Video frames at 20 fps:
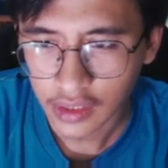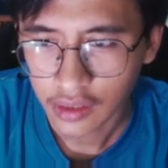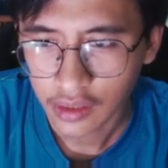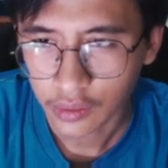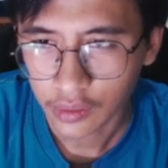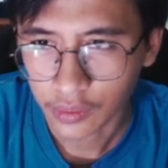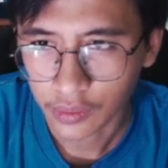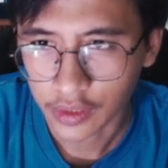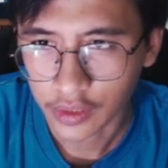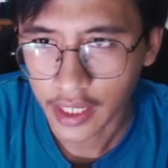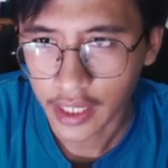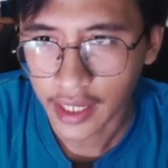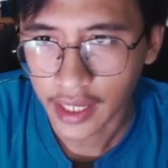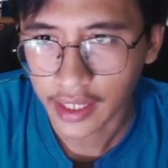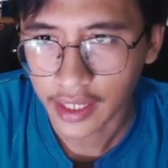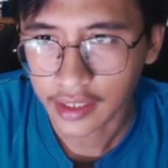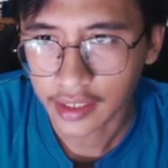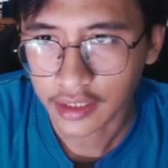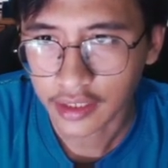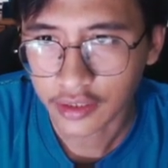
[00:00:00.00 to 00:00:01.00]

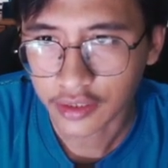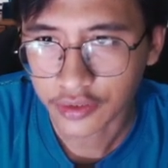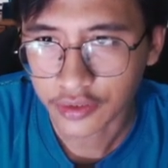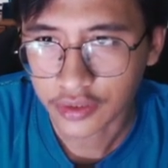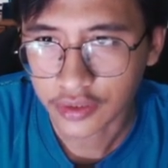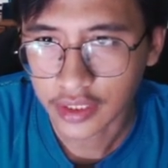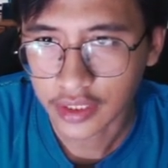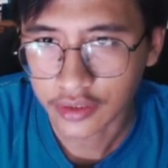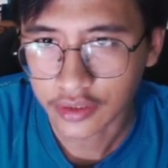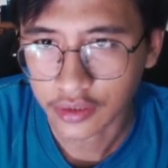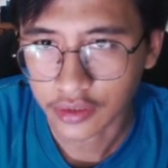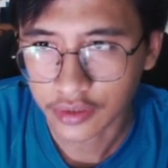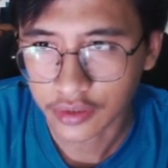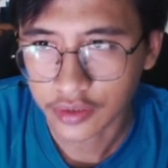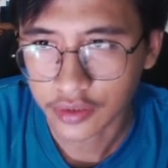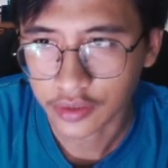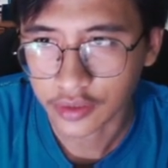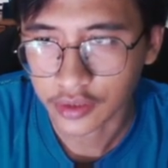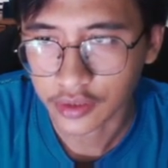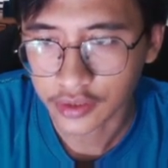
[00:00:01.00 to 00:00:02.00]
Yeah, that
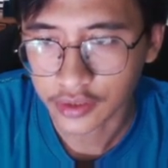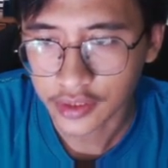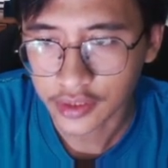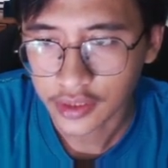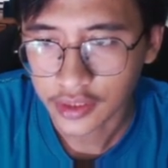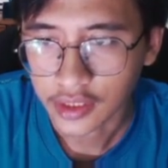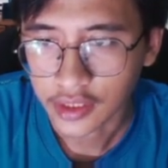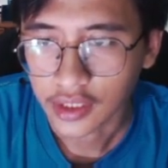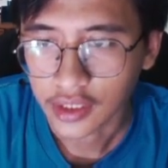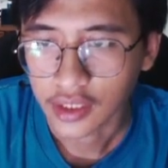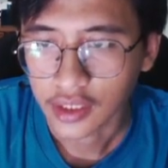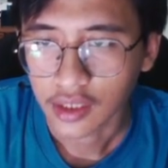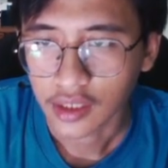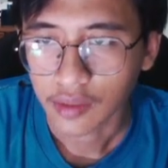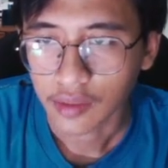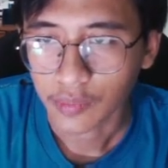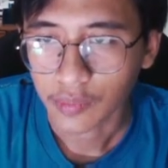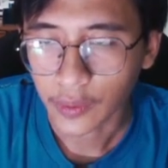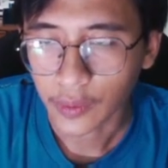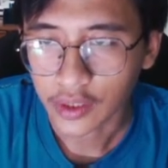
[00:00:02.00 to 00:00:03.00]
looks good.
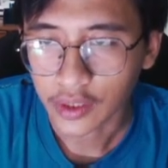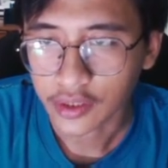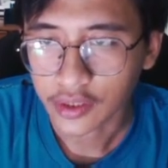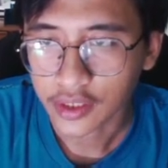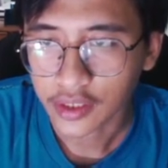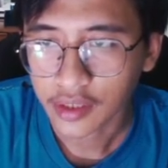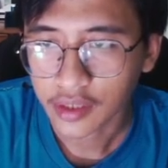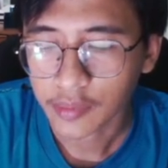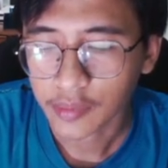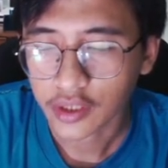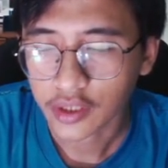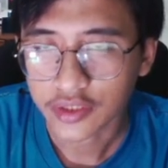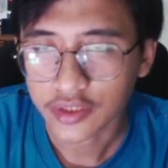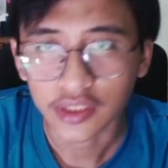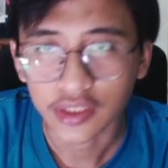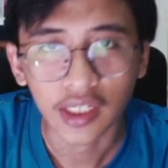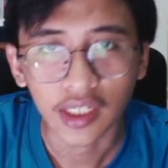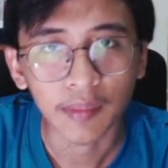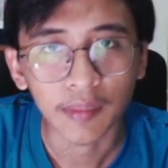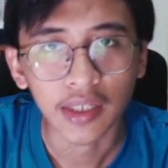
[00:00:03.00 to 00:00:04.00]
We are not done because the
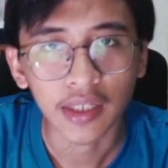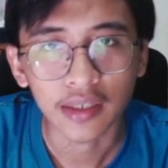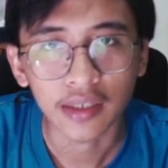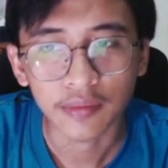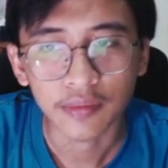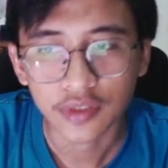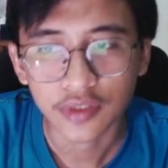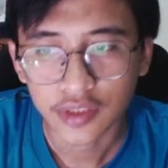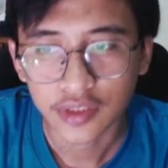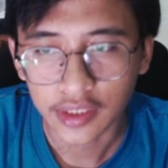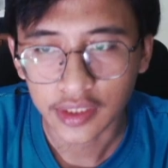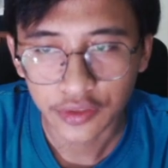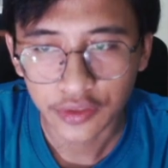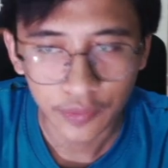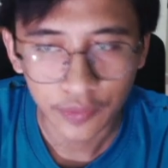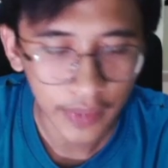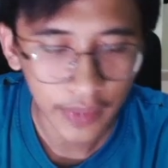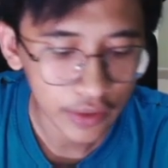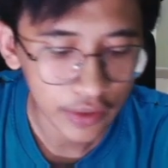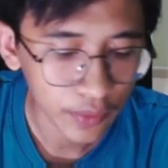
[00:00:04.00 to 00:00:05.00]
gap are still too
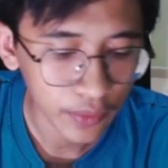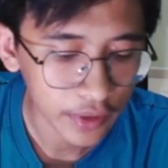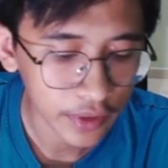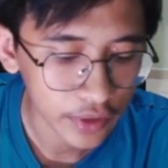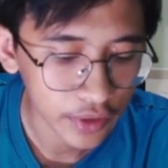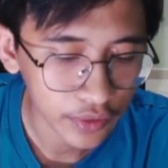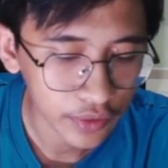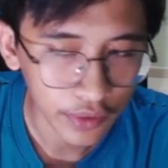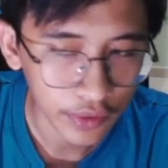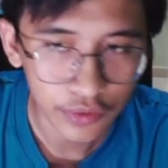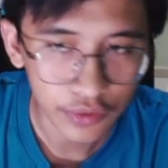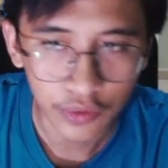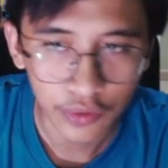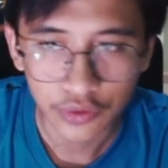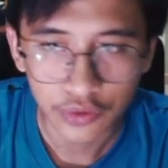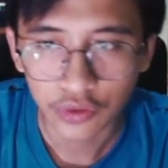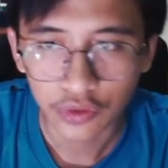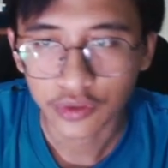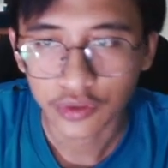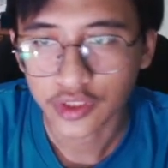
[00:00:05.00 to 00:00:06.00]
big, so we're just going to
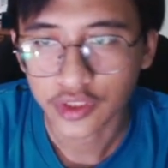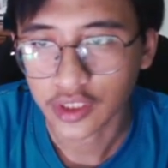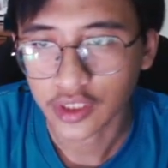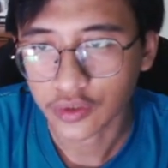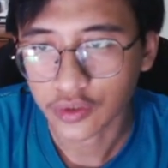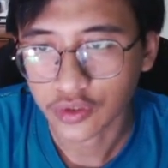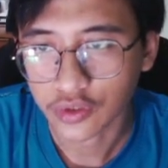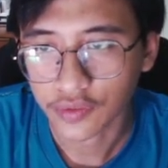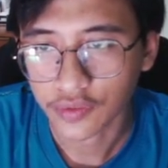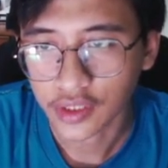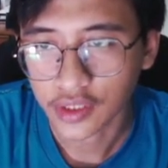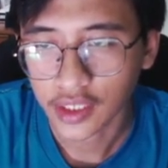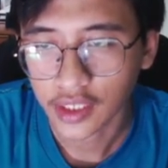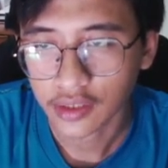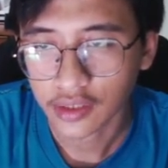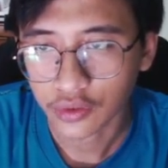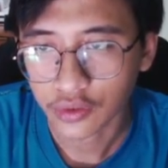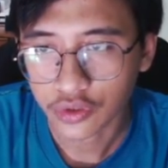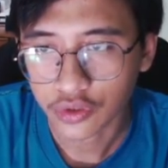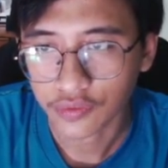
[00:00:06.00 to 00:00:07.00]
Ctrl C, Ctrl V again,
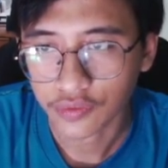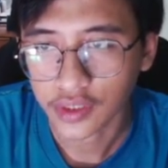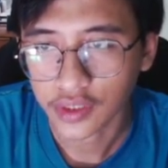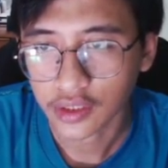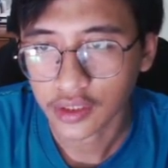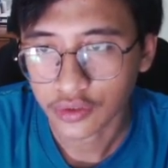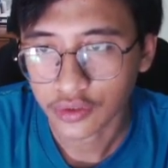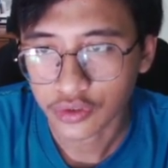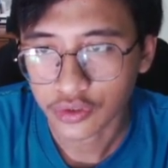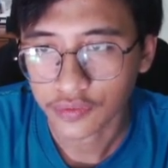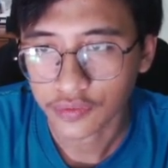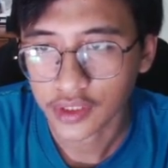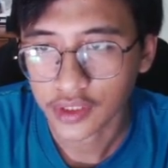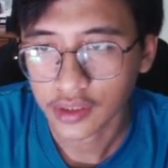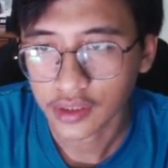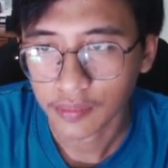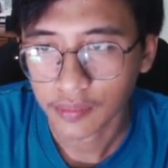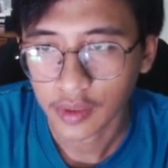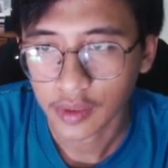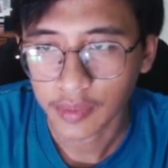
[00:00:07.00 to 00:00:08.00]
Ctrl V, Ctrl
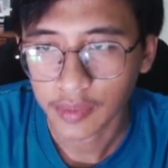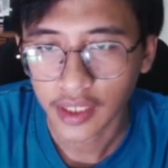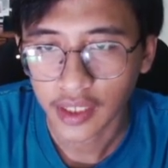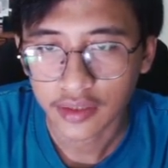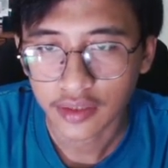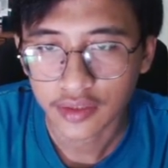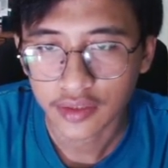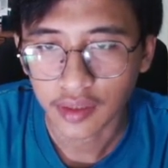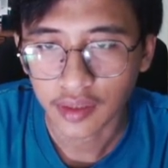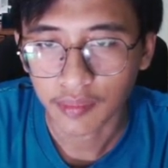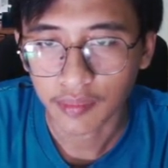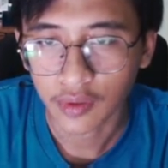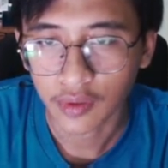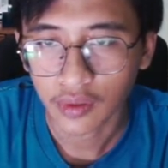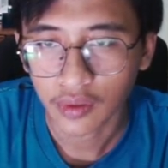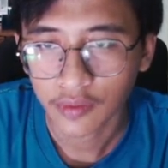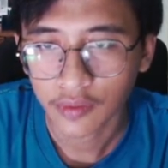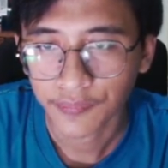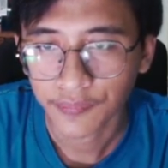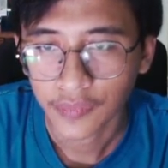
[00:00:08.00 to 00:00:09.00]
V, maybe add some
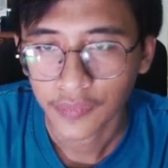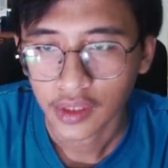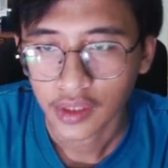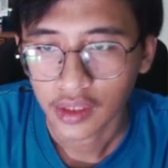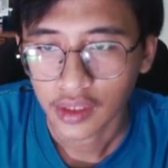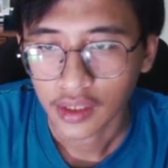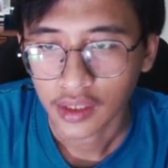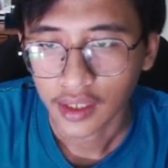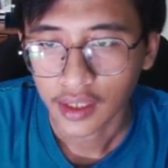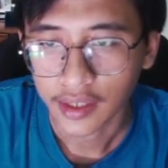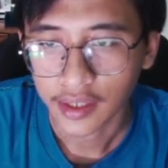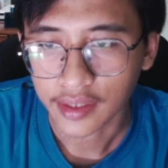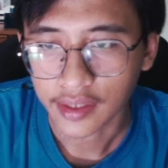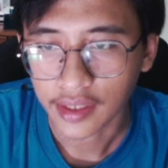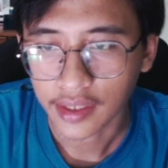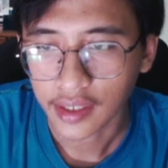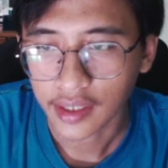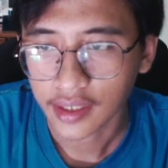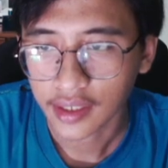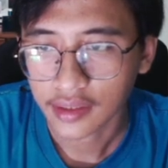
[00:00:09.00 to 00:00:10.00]
more, and
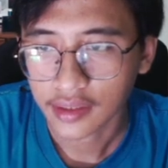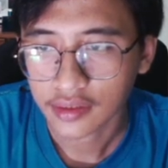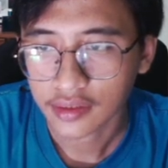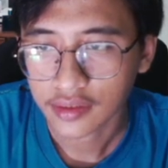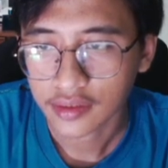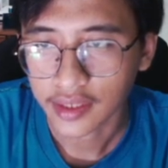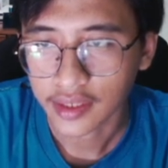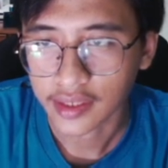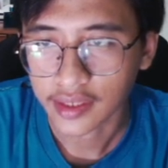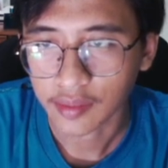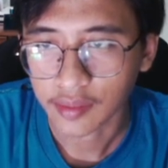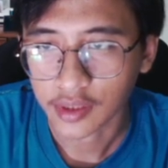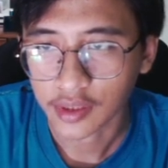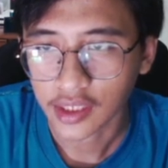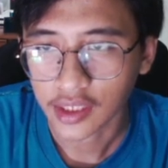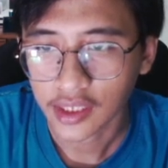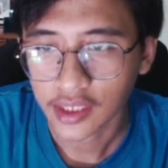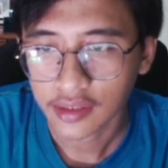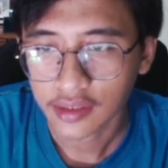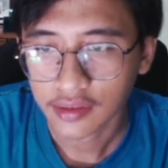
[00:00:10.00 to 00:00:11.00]
then tidy up
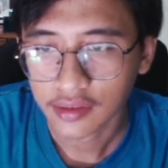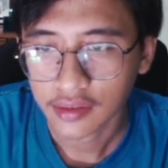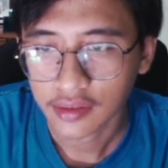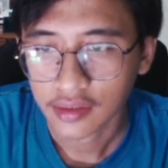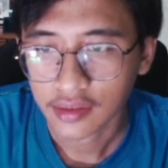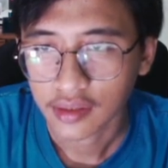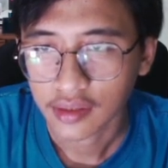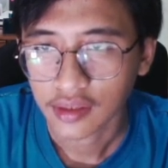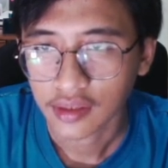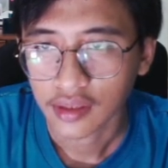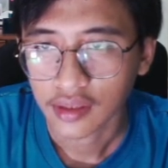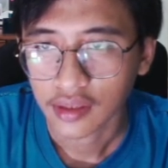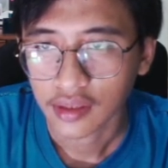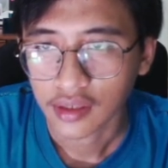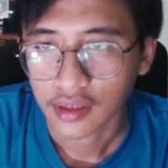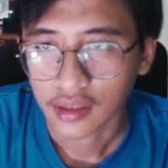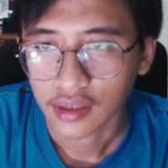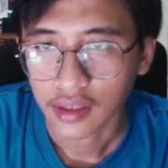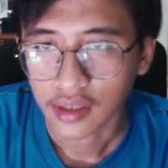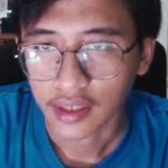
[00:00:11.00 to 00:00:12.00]
again.
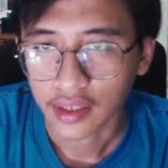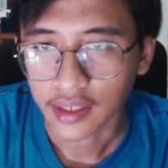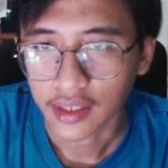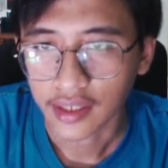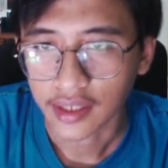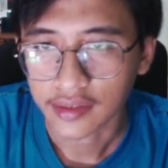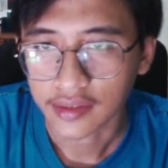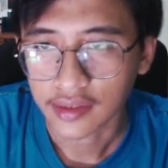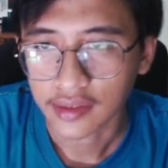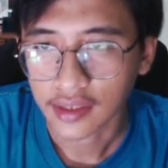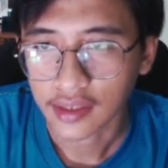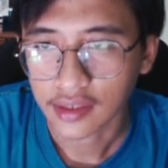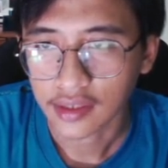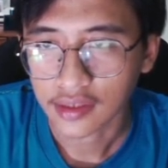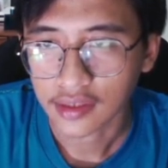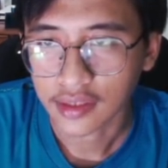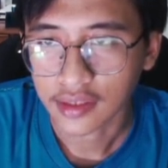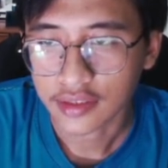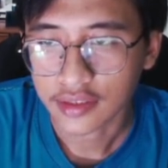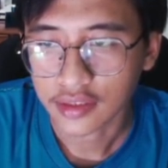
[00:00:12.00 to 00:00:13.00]
And I
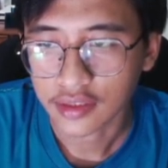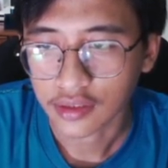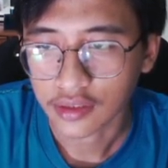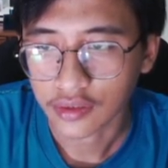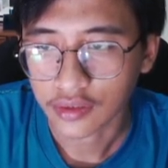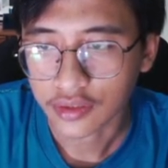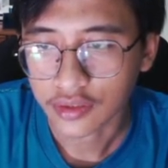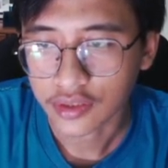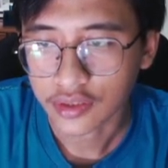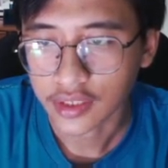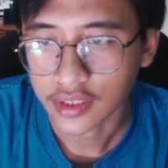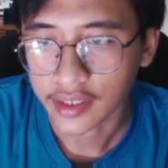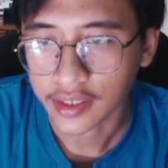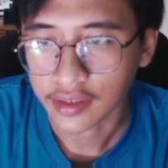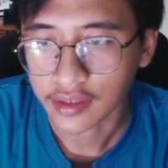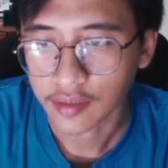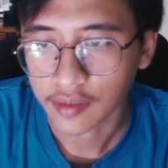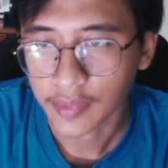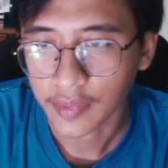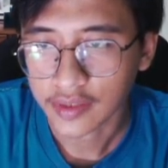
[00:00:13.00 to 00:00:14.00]
think this looks
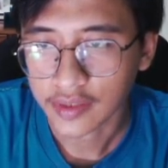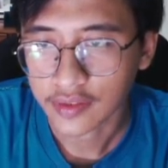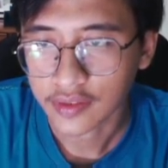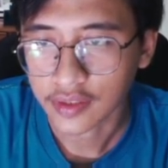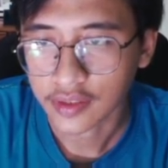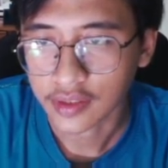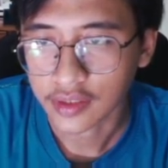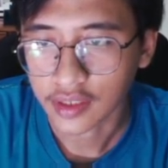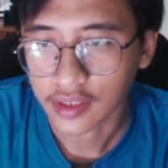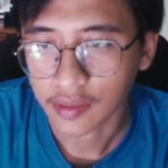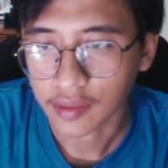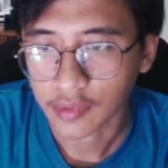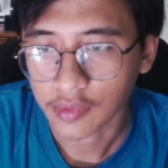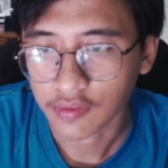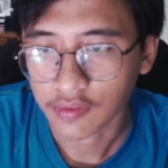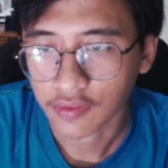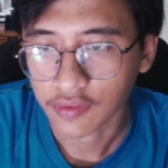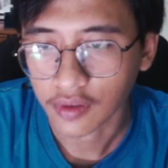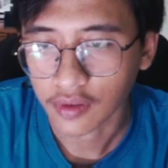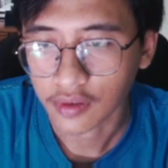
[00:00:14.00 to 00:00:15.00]
kinda better than
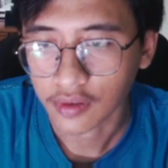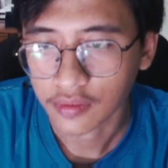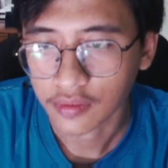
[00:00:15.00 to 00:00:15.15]
before,